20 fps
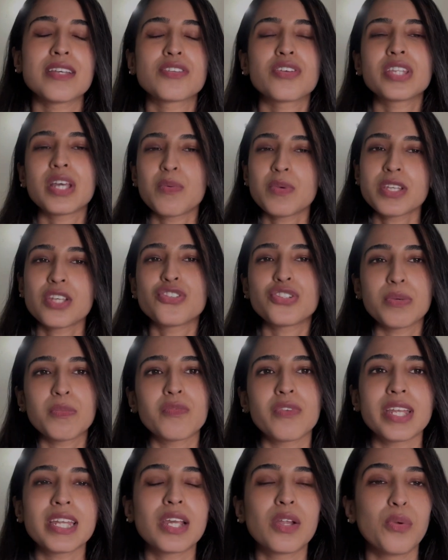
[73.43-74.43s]
So there was a gym
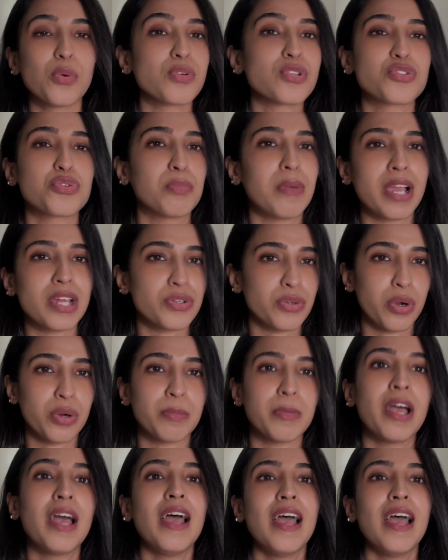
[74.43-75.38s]
very close to my dorm,